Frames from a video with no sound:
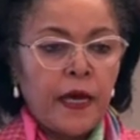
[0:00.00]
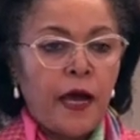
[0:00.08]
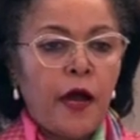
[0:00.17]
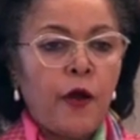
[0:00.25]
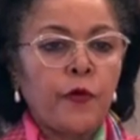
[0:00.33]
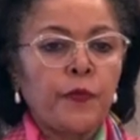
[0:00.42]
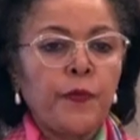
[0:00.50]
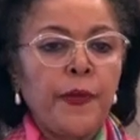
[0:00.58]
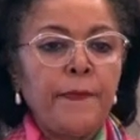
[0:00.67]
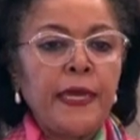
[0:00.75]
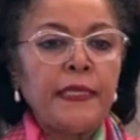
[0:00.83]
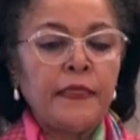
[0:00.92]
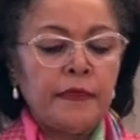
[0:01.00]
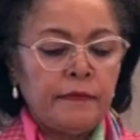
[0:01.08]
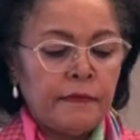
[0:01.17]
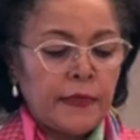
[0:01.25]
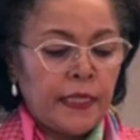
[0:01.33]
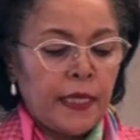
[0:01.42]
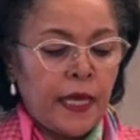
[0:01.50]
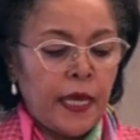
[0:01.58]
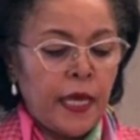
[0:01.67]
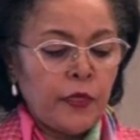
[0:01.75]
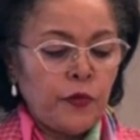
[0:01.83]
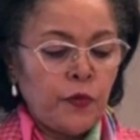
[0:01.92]
Our women
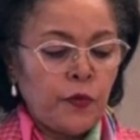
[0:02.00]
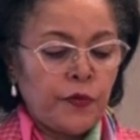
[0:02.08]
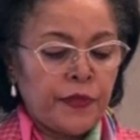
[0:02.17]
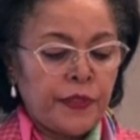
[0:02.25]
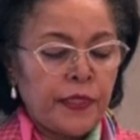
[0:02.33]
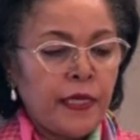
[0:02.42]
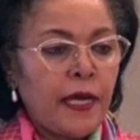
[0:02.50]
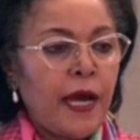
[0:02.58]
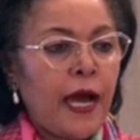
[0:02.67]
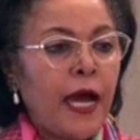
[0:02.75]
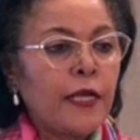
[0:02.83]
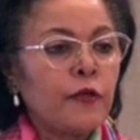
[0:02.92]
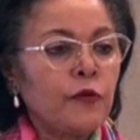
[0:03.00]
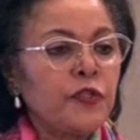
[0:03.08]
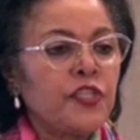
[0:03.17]
and youth are not